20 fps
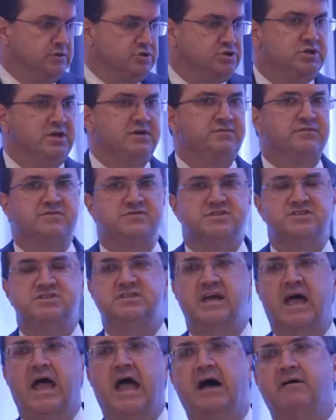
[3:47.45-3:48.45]
chief of
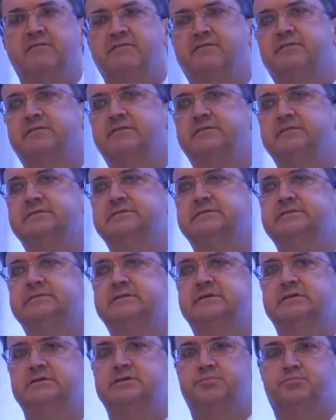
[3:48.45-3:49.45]
staff
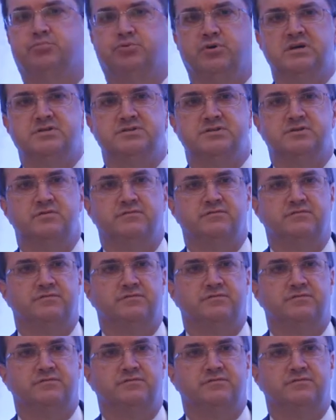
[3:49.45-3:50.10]
to President